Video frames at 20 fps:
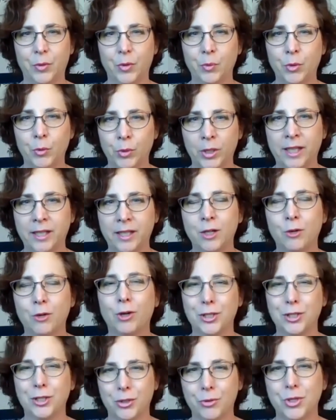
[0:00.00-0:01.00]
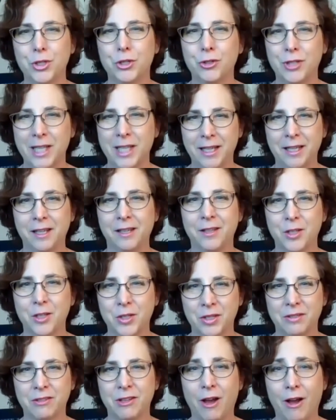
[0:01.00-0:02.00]
But what I know also is you're taking
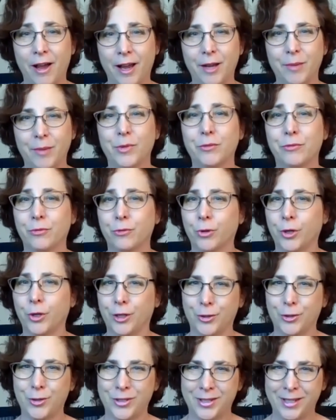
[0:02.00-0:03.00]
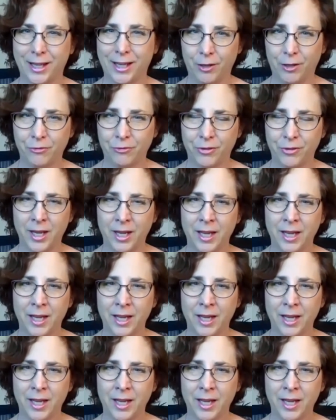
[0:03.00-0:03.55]
this time for yourself.